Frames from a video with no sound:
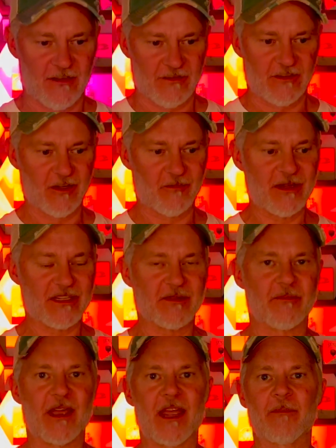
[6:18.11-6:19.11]
little piece of
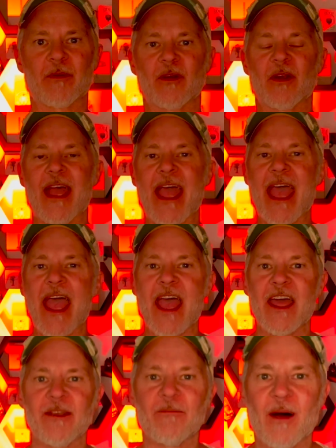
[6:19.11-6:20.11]
paper,
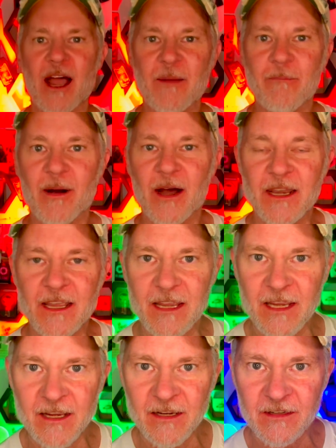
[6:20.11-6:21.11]
and my
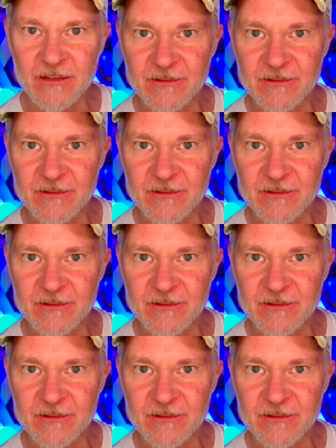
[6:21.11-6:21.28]
buddy,